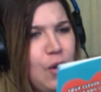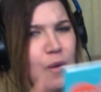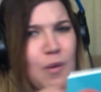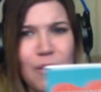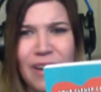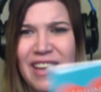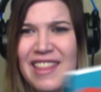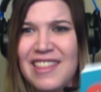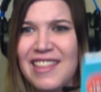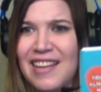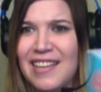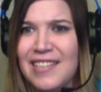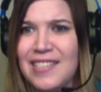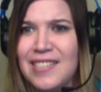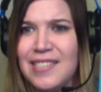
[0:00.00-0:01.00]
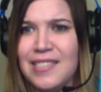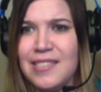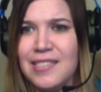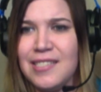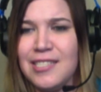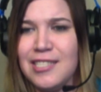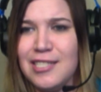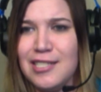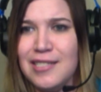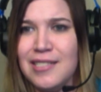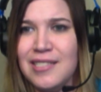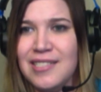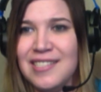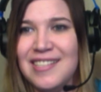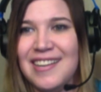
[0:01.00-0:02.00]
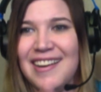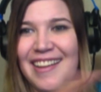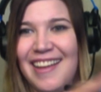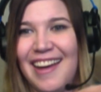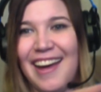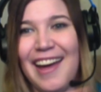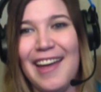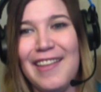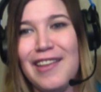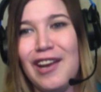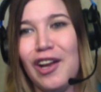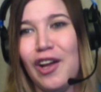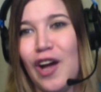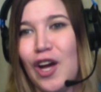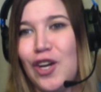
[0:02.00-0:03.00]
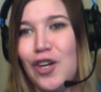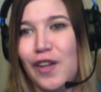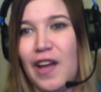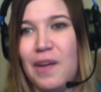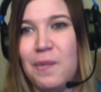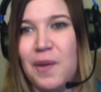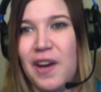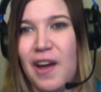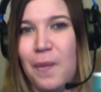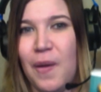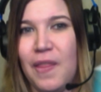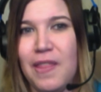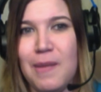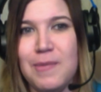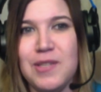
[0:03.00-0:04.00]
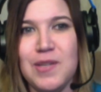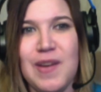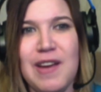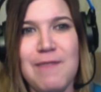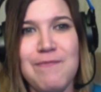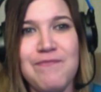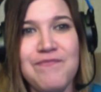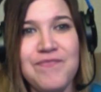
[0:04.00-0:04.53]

read this? And then I'll underline what I want them to read.